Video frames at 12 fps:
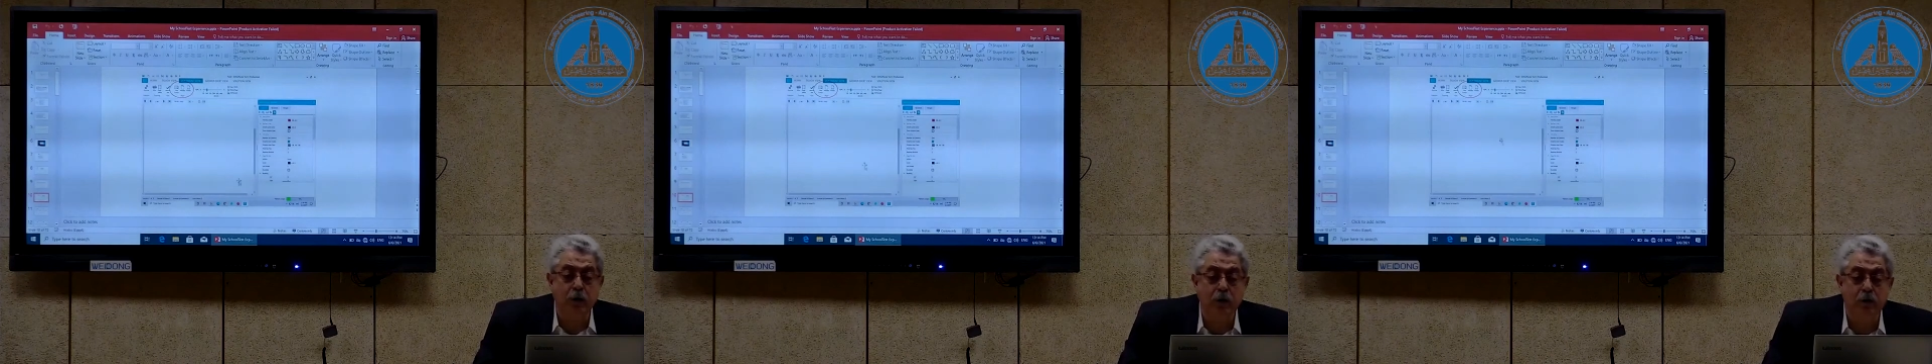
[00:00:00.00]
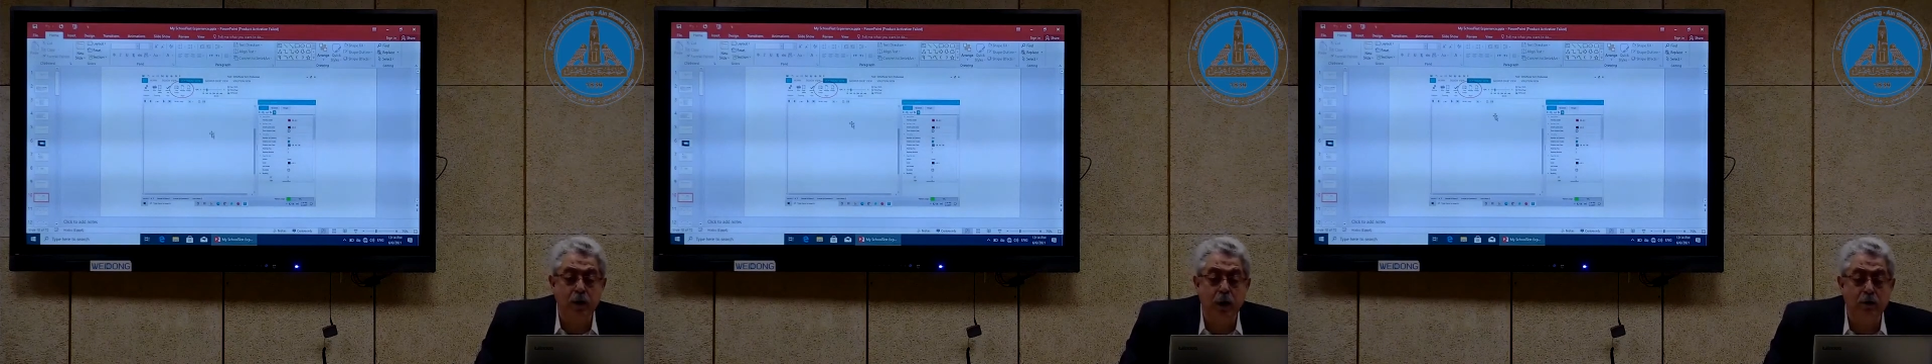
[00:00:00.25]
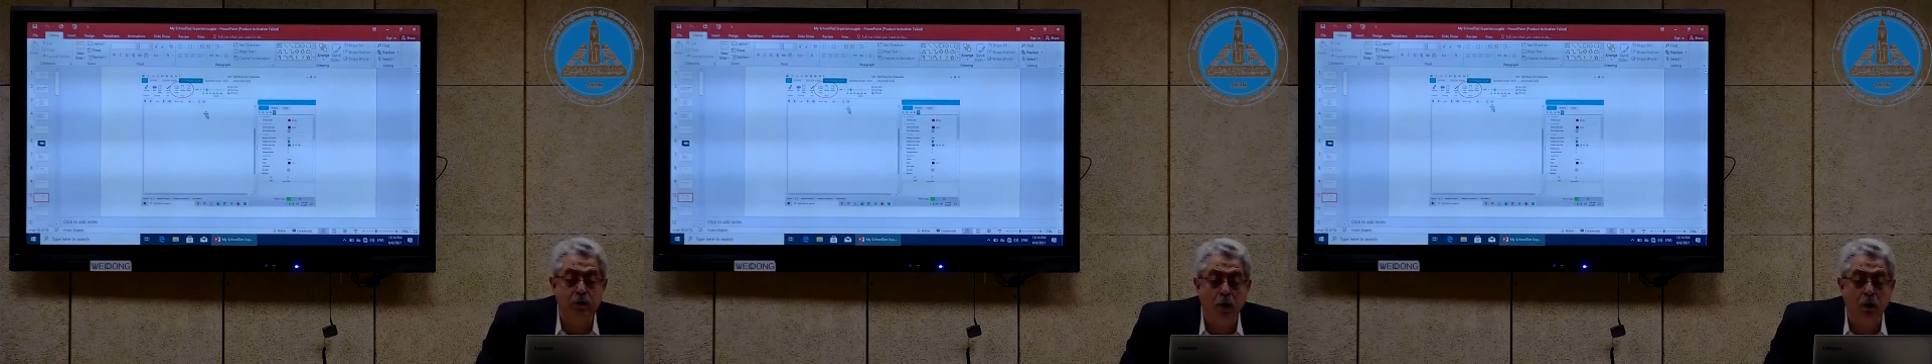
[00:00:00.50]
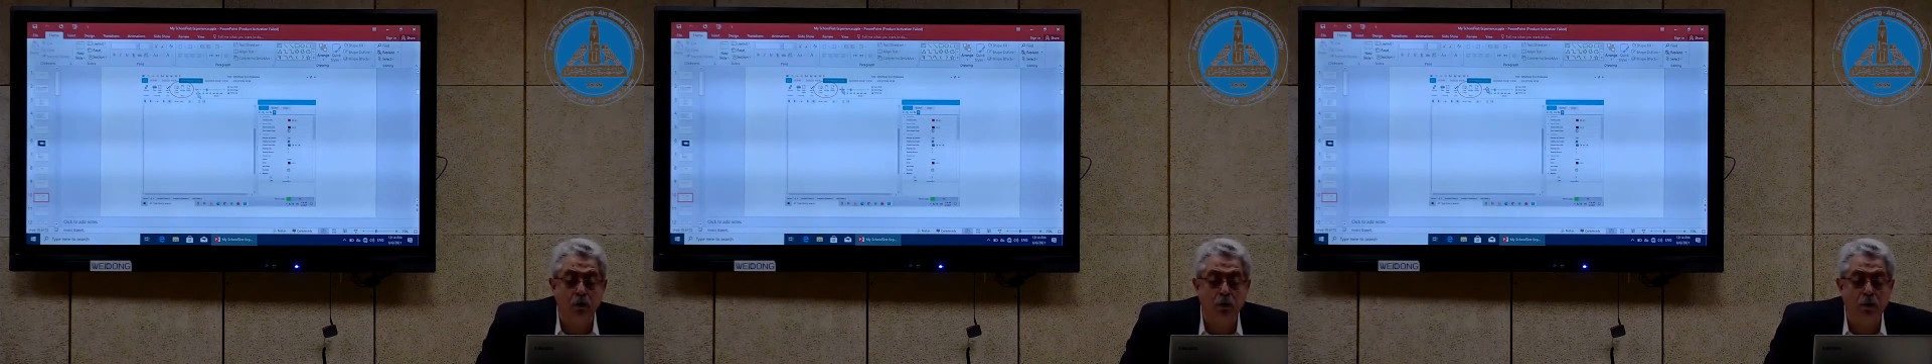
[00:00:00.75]
in the
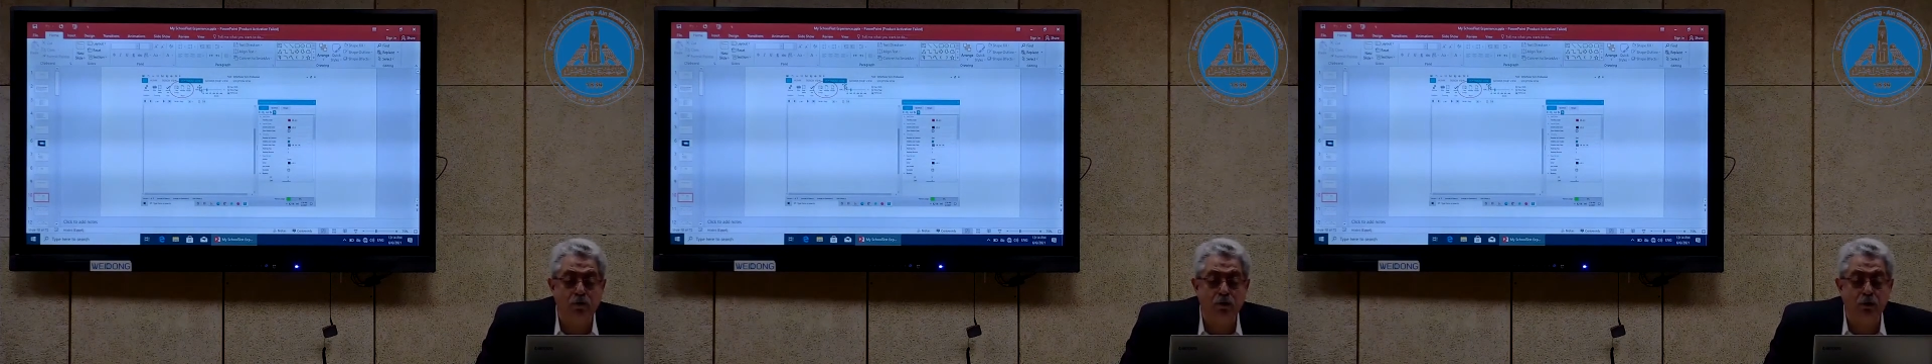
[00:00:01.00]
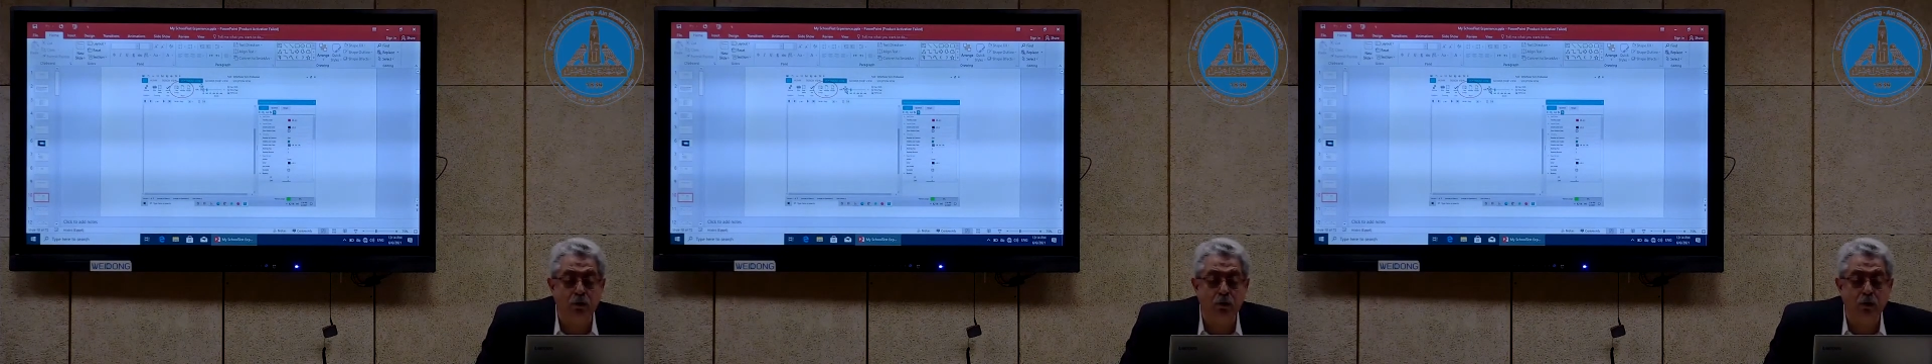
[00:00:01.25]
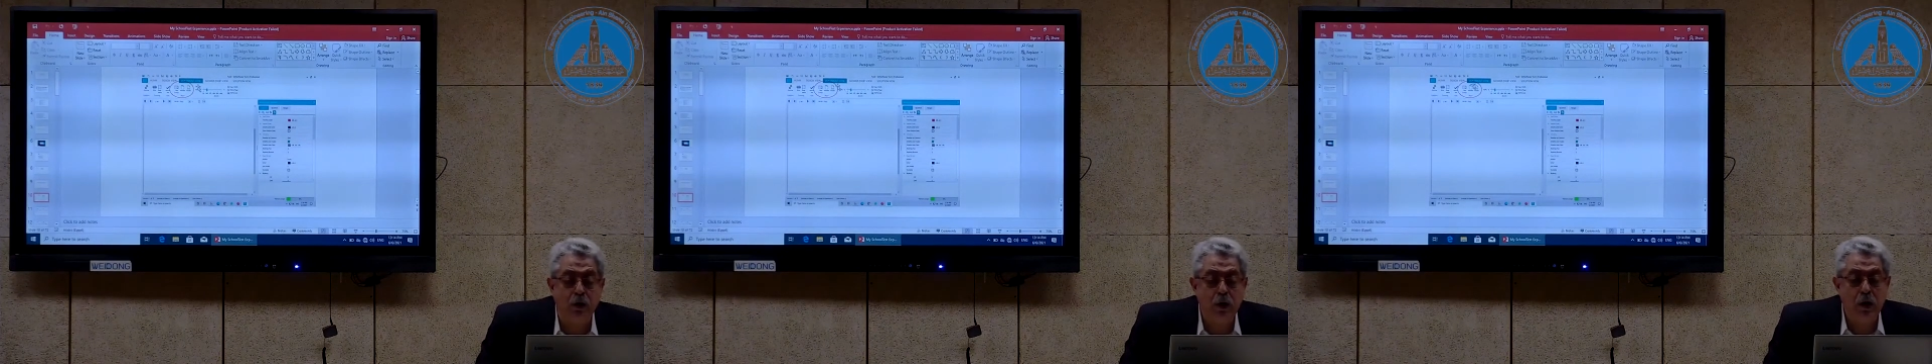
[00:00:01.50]
document view,